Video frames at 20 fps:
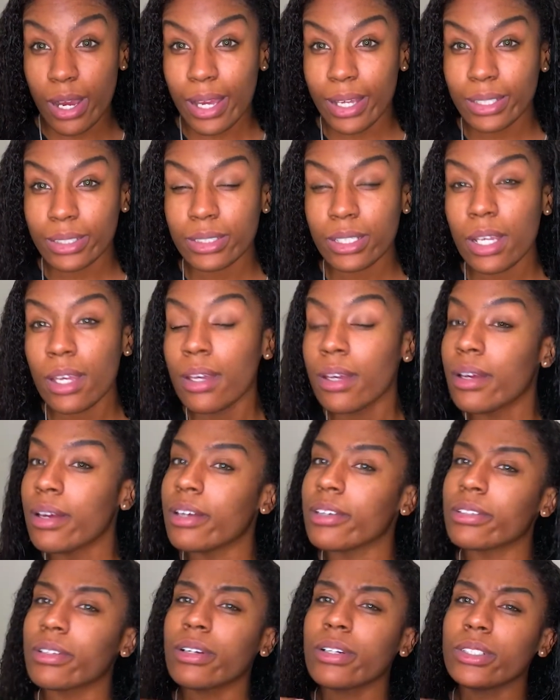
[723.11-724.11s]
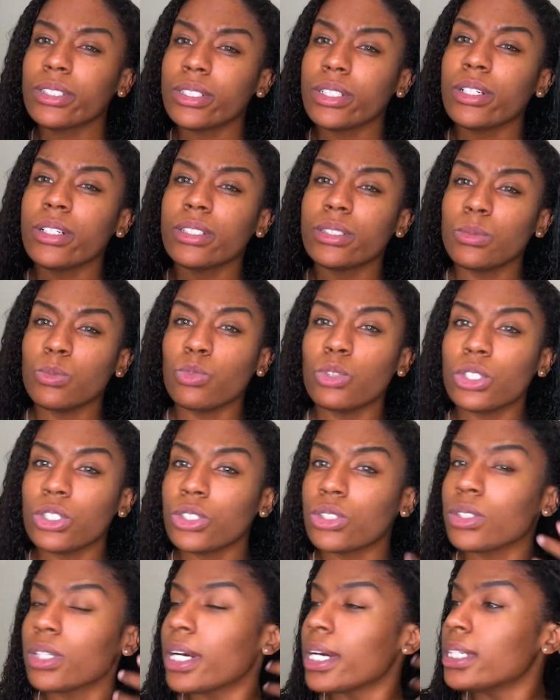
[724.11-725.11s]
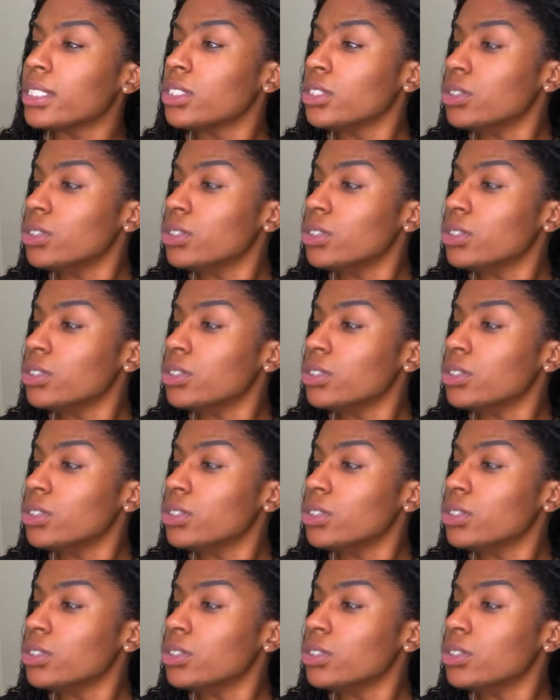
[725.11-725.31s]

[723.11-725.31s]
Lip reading: moisturized. As long as your hair is